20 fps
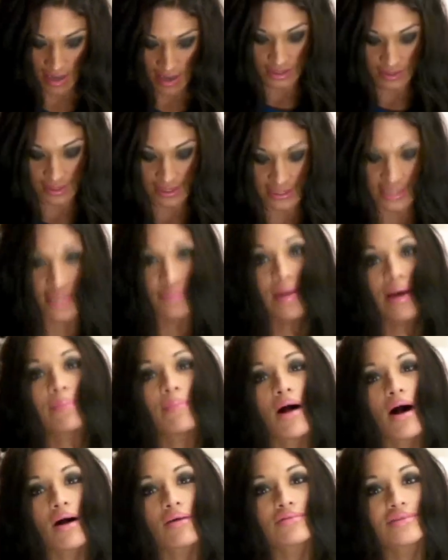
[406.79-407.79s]
So this is my
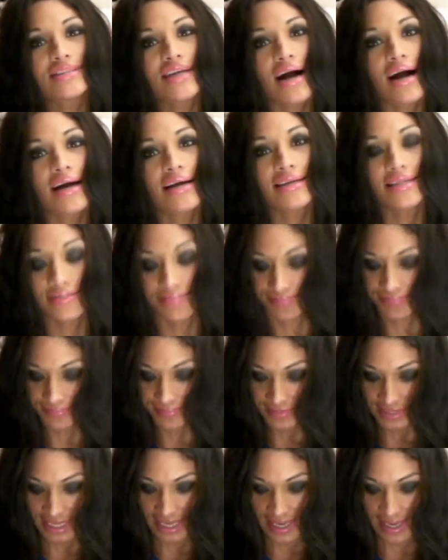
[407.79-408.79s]
model diet,
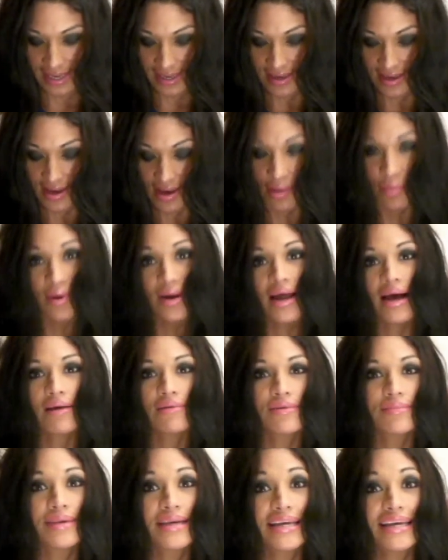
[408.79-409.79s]
okay? What I
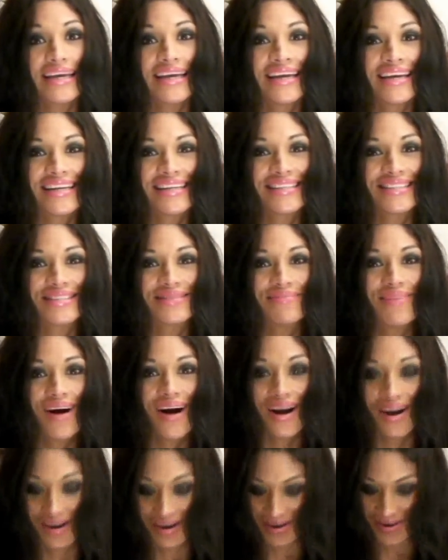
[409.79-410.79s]
will be eating
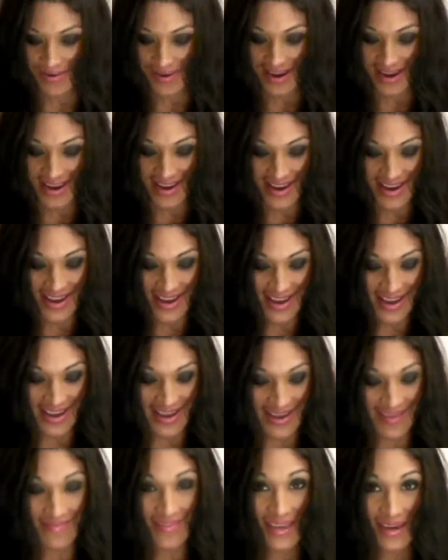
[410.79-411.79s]
tomorrow
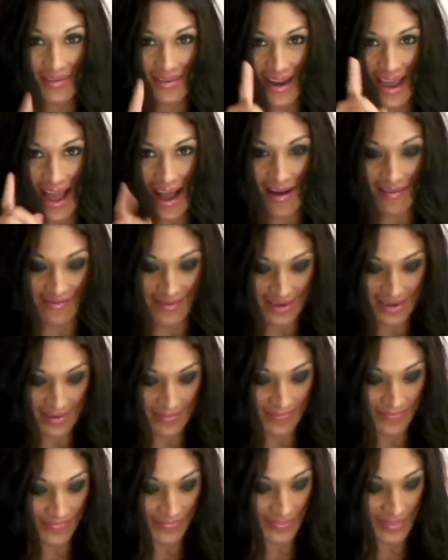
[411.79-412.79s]
if they don't have a
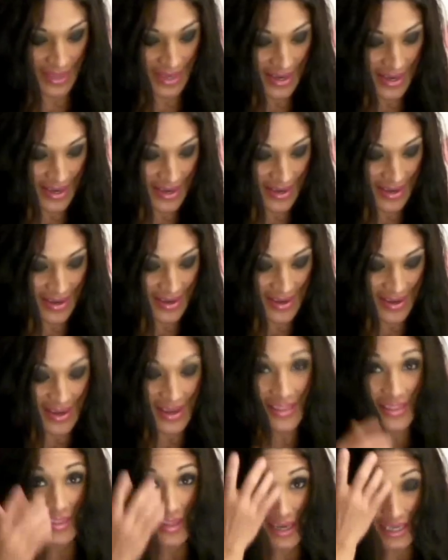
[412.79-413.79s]

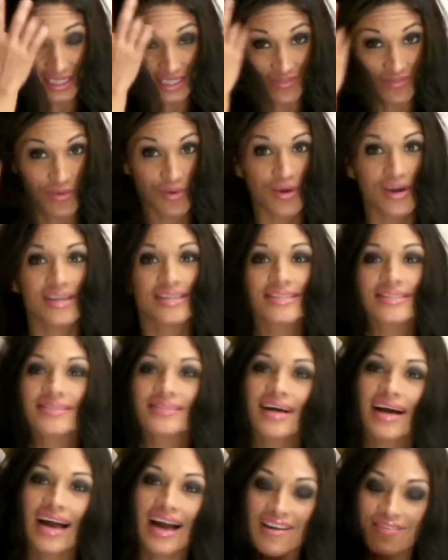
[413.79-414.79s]
lunch for us.
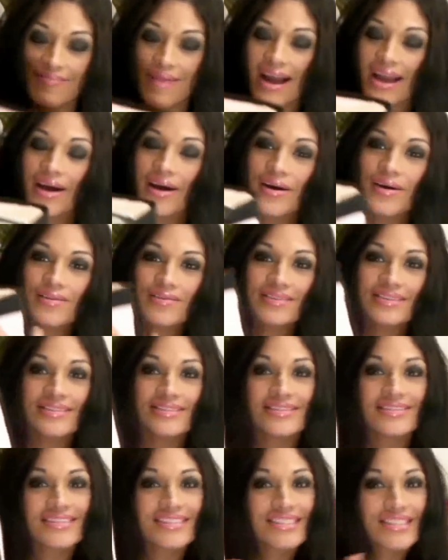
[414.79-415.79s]
I have my own,
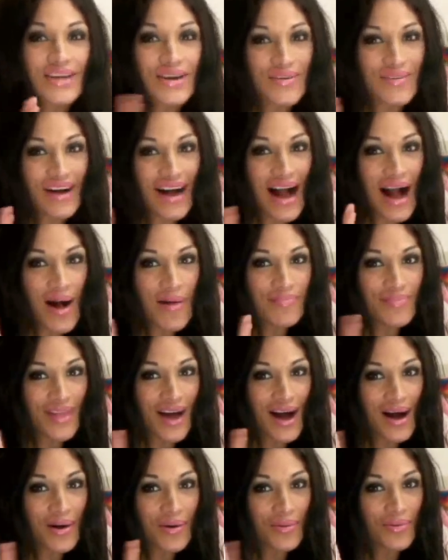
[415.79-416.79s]
so I'm
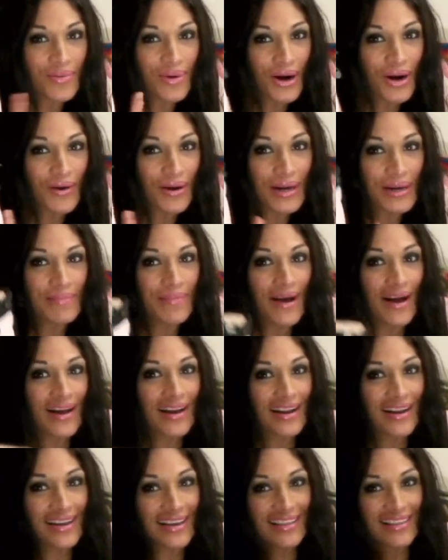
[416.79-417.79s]
not worried
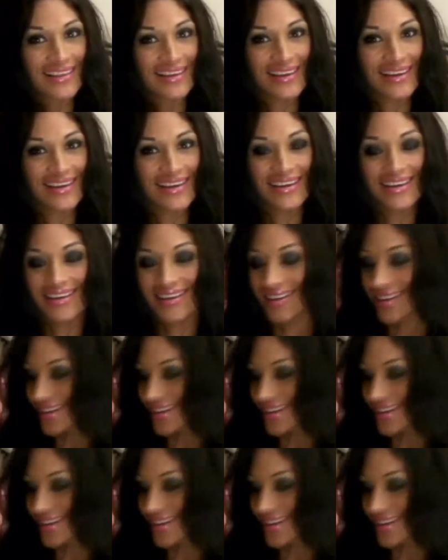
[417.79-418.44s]
about anything.